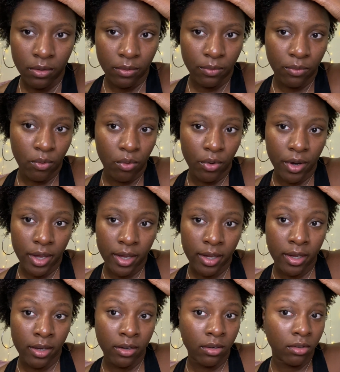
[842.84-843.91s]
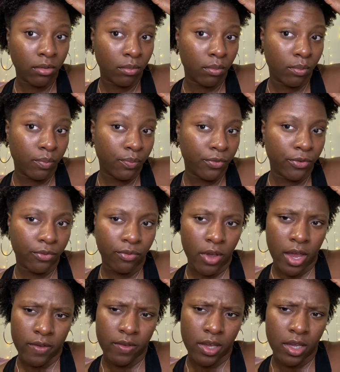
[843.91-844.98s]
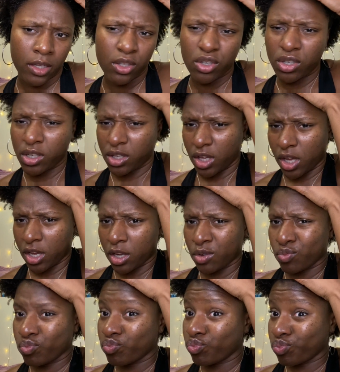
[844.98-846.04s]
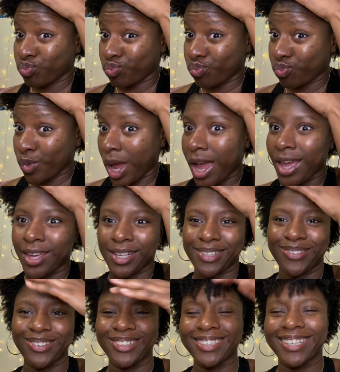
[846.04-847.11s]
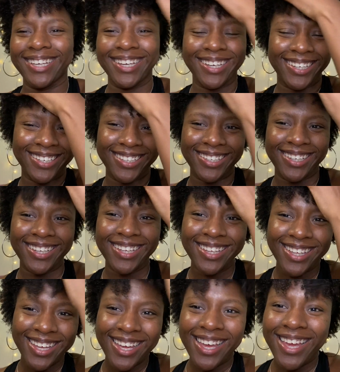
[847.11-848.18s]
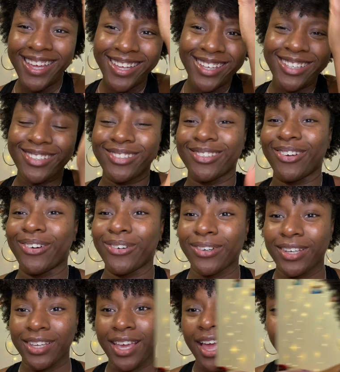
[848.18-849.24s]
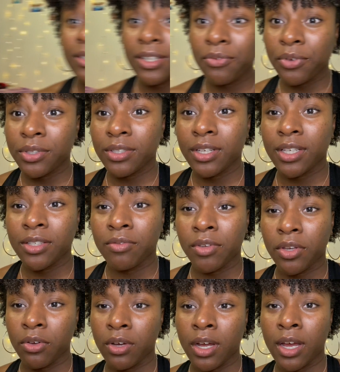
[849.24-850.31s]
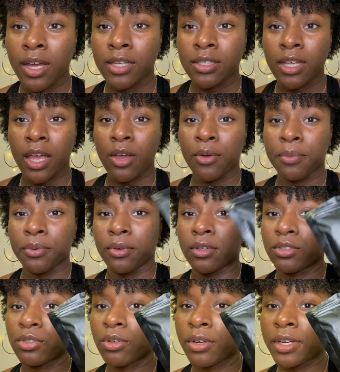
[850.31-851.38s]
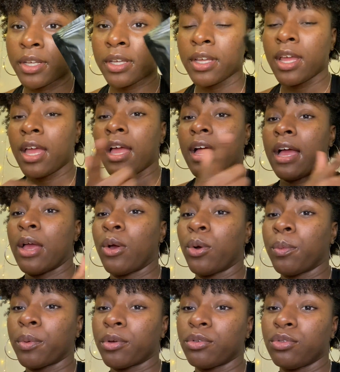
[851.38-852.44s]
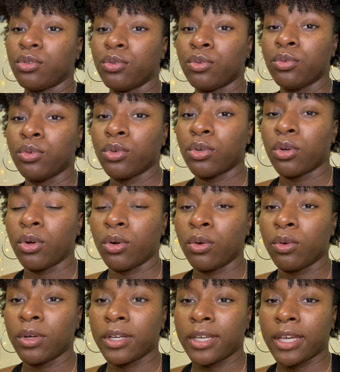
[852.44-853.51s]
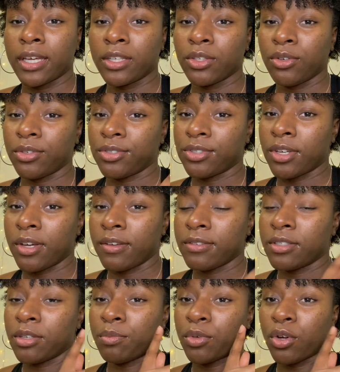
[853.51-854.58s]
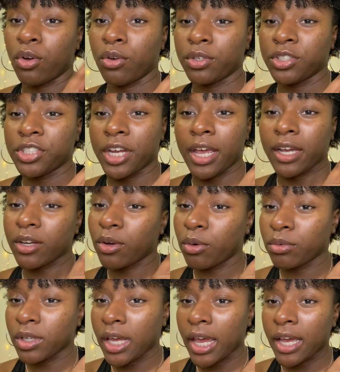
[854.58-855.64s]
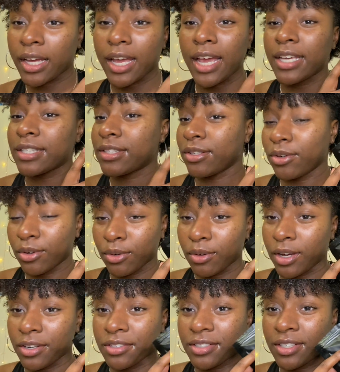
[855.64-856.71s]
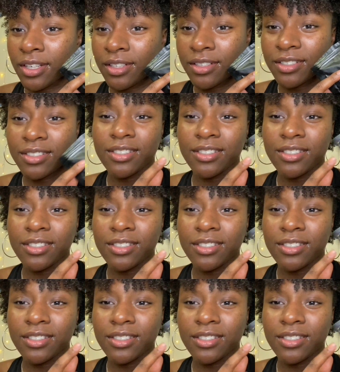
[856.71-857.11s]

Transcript: forehead, 5 head, 6 head exfoliated. So yeah, that's it for today's video, guys. I hope you enjoyed it. I hope you go get yourself some Konjac, I still don't know how to say this,